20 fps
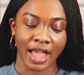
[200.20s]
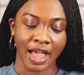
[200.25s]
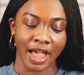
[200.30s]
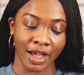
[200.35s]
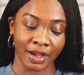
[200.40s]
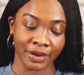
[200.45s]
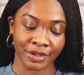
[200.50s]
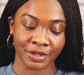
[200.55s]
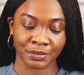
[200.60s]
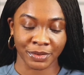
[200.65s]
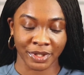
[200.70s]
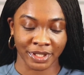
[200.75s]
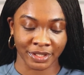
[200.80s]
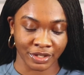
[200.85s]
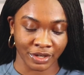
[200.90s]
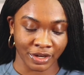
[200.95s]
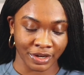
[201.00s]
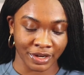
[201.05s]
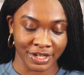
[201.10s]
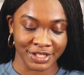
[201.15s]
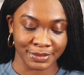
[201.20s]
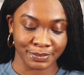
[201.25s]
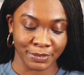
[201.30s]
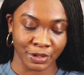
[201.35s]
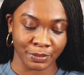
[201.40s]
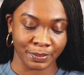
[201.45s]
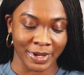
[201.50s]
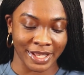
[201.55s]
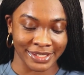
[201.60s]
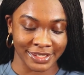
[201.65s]
How can we encourage
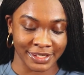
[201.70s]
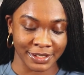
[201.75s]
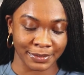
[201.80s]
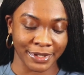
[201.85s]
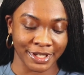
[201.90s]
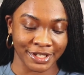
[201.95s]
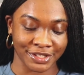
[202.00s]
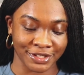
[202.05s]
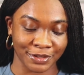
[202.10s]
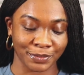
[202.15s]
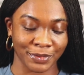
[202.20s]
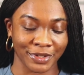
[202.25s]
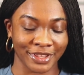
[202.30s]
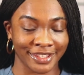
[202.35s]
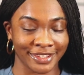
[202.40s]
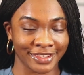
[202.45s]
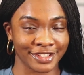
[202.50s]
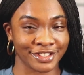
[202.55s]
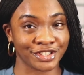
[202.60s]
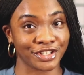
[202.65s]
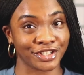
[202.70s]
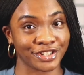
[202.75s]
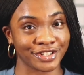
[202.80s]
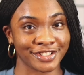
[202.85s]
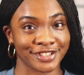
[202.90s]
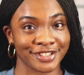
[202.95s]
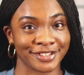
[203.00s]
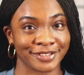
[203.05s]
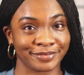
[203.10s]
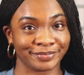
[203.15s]
male participation within the
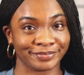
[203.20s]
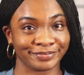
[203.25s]
church?